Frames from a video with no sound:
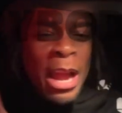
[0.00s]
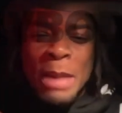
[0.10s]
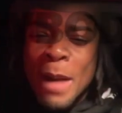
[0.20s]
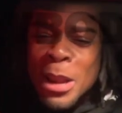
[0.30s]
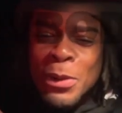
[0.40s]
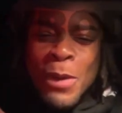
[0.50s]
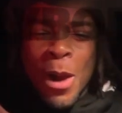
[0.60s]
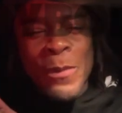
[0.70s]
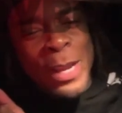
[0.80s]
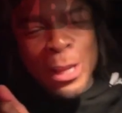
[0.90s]
talking about the
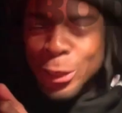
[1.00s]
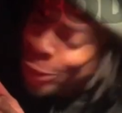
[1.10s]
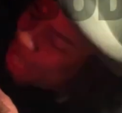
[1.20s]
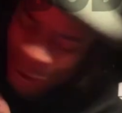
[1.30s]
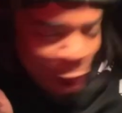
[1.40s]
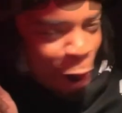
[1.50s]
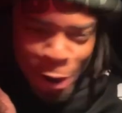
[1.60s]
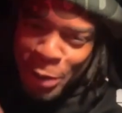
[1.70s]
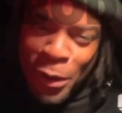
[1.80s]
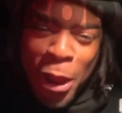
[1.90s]
one with the D
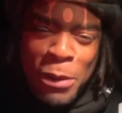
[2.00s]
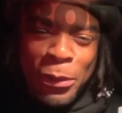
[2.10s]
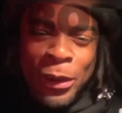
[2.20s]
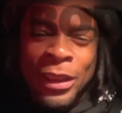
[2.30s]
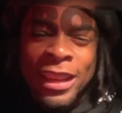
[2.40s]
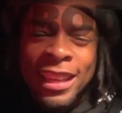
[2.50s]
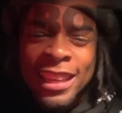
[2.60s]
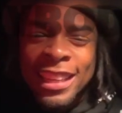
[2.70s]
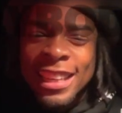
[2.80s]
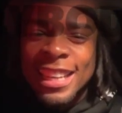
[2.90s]
on it, baby.
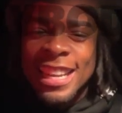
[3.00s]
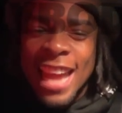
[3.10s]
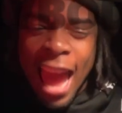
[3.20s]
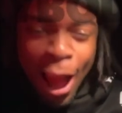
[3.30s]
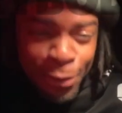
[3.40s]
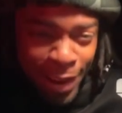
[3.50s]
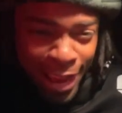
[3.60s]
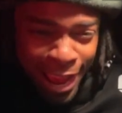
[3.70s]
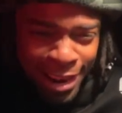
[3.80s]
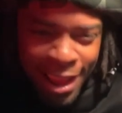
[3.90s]
That
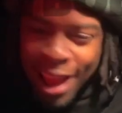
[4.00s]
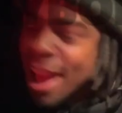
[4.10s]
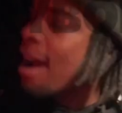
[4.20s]
one?